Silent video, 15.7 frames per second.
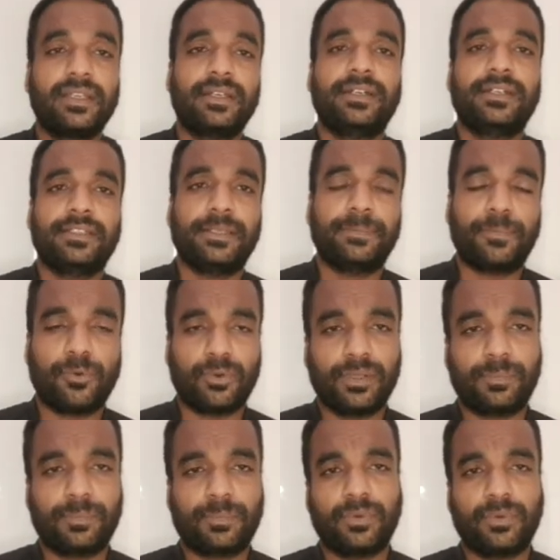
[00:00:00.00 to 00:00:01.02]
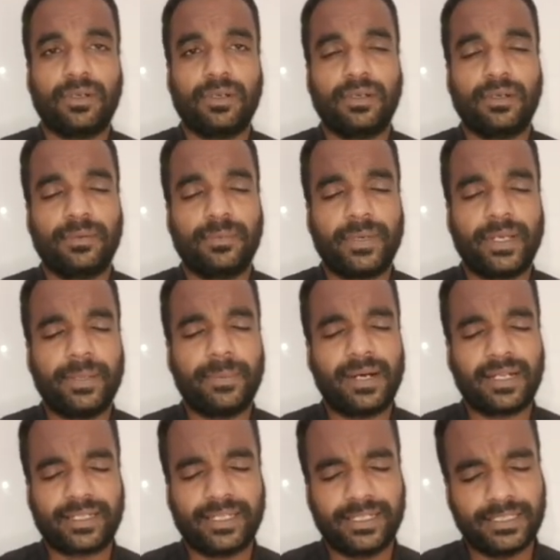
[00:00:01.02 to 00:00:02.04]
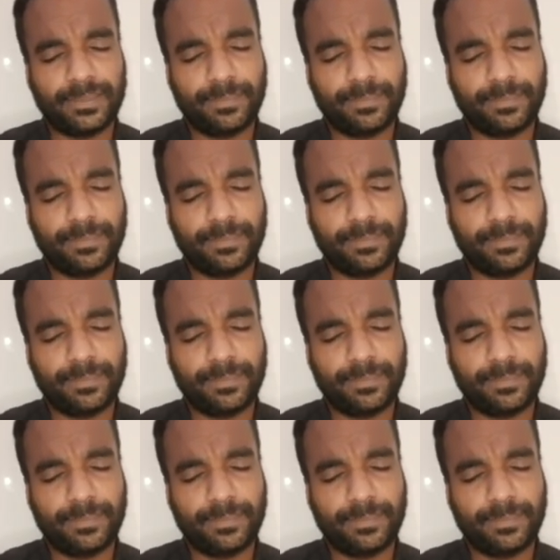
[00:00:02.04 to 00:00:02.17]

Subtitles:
the pole, by marking the